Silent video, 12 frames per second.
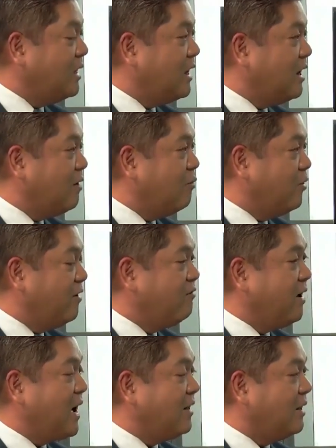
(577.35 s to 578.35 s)
Mm -hmm. uh, we've
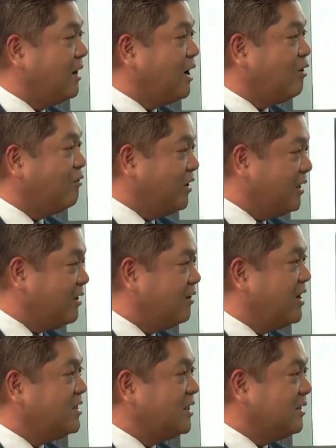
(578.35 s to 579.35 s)
had a lot of
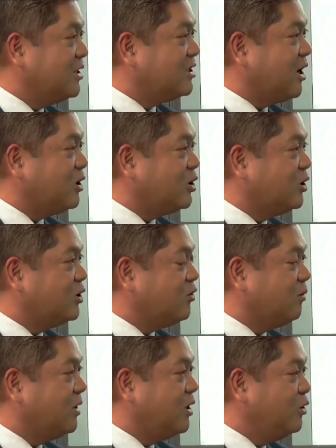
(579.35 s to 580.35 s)
interest and discussions
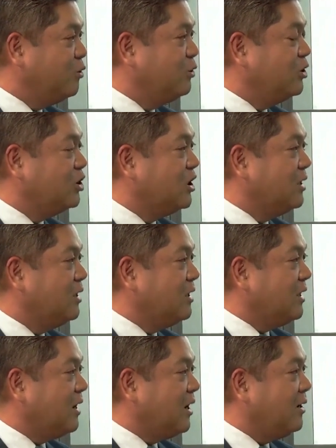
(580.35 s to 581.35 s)
from the huge
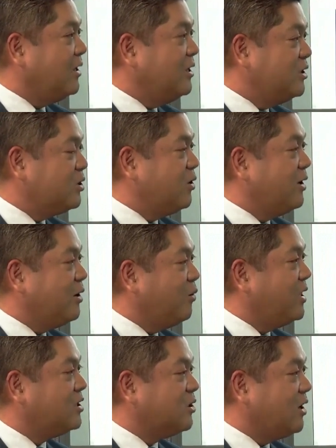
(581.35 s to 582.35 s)
uh, Eastern and
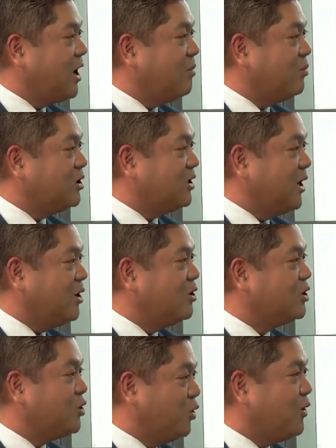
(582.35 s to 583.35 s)
Western
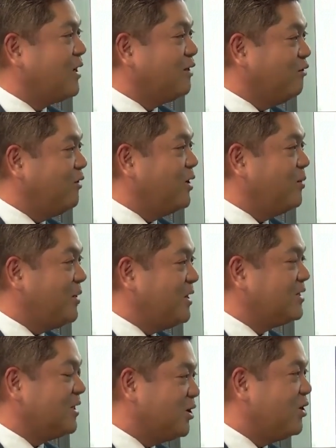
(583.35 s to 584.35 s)
hyperscalers to look at the
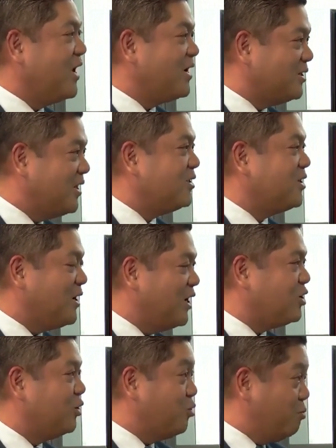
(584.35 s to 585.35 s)
Philippines as their next
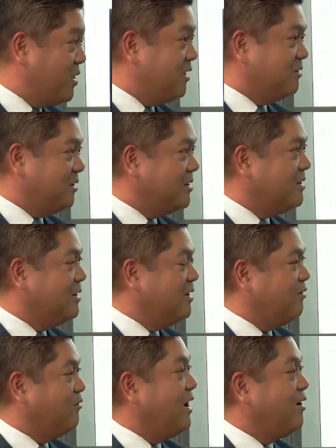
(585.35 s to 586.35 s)
destination to build
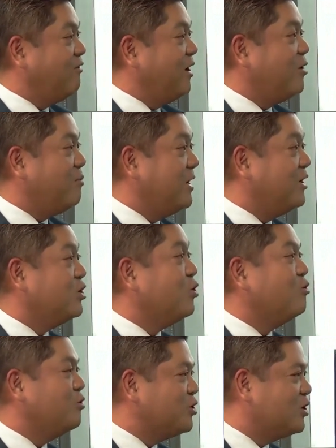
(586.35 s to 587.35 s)
very, very big
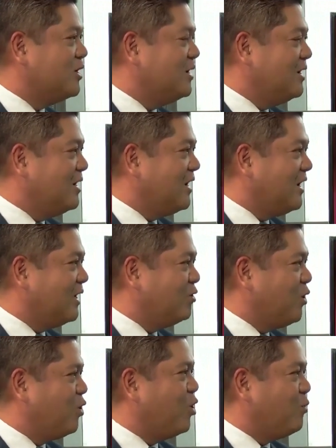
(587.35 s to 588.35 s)
zones uh,
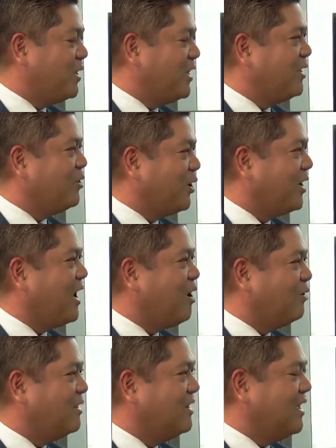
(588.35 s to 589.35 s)
to accommodate their
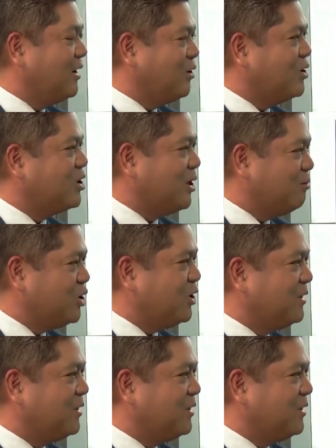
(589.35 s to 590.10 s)
cloud uh, consumption.